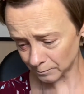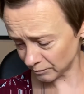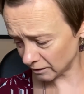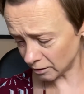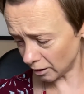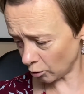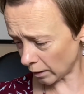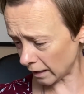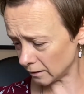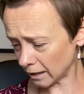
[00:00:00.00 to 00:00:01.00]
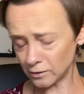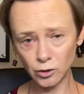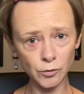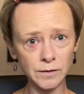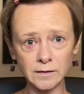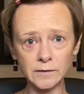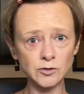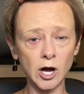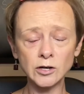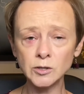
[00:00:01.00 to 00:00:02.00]
You know, I know that they've
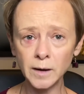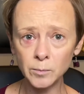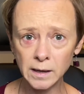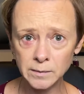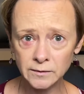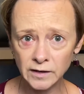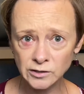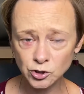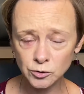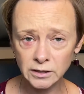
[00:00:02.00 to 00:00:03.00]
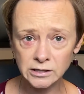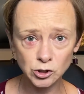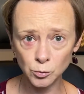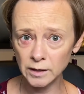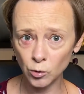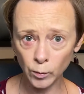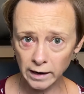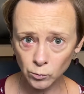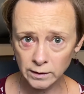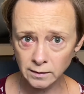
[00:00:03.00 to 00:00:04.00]
talked about maybe eventually doing away
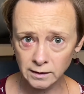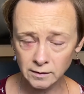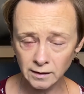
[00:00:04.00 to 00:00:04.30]
with it